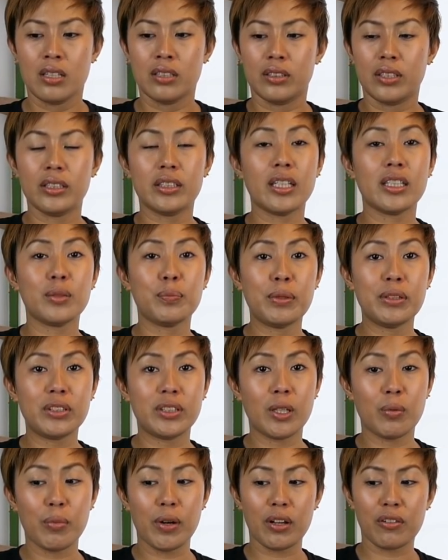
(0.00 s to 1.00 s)
This has been
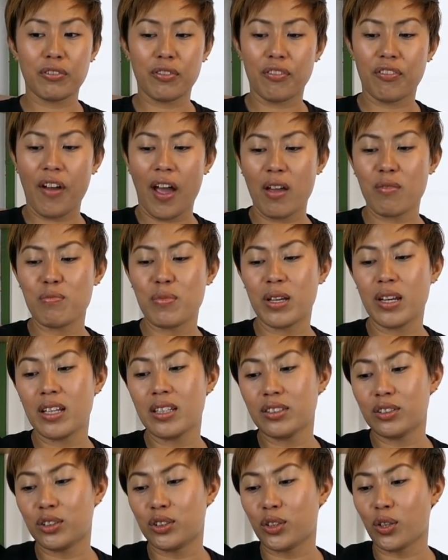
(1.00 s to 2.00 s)
simmering for 5
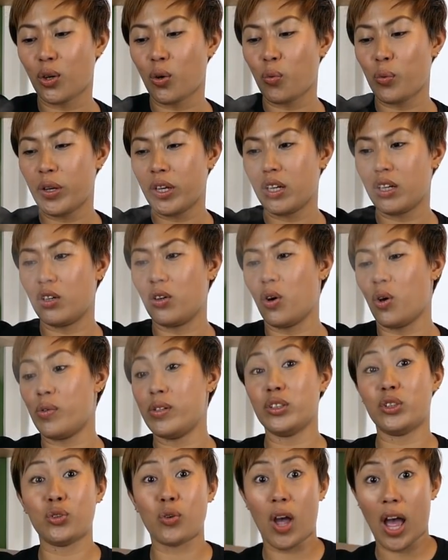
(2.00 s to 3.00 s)
minutes, so we're
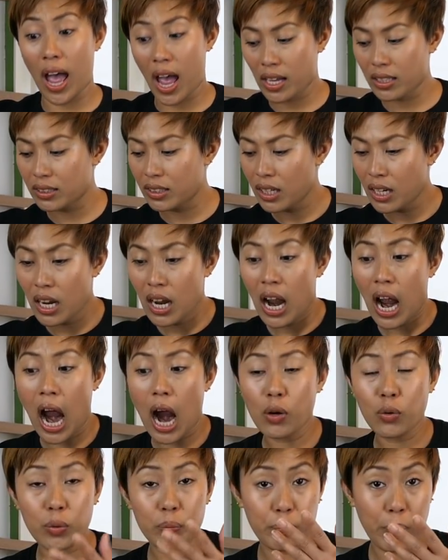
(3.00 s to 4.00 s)
going to add
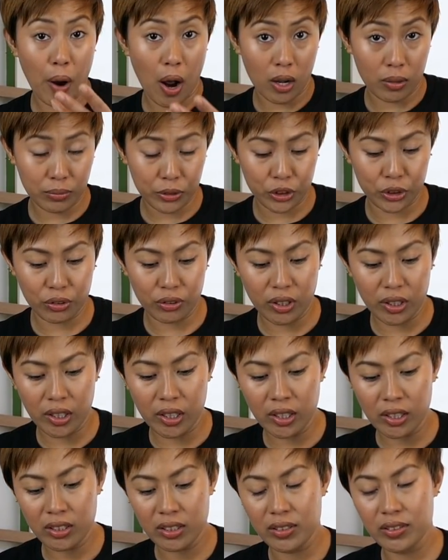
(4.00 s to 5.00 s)
our palm
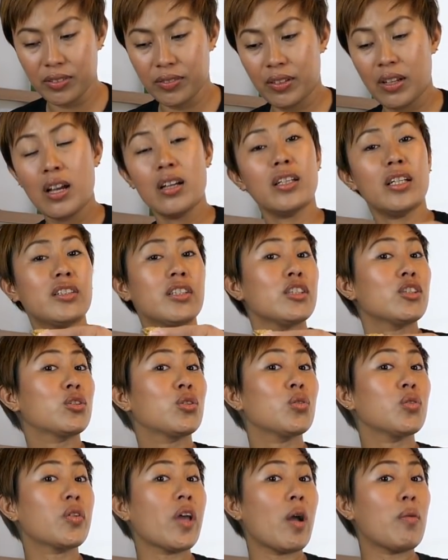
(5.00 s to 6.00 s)
sugar. This is
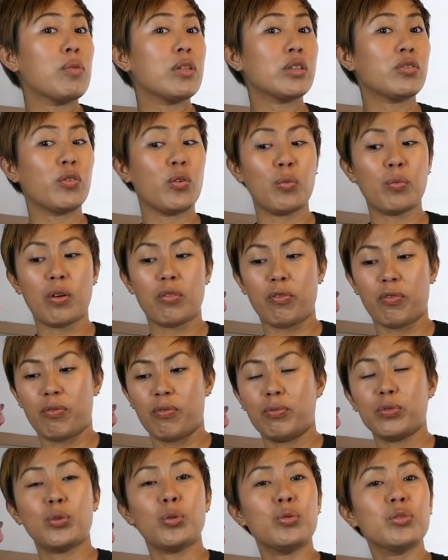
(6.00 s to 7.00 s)
2
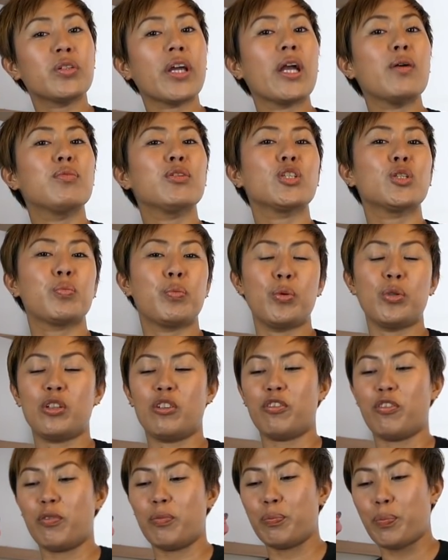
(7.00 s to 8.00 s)
tablespoons
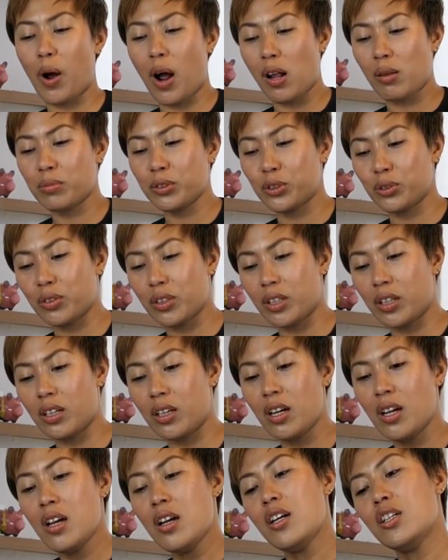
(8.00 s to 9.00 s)
of palm
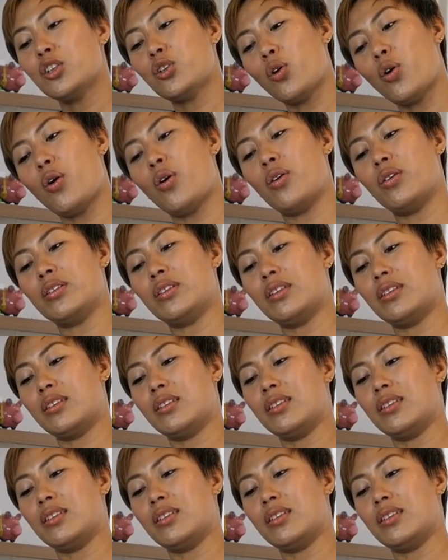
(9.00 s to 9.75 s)
sugar. So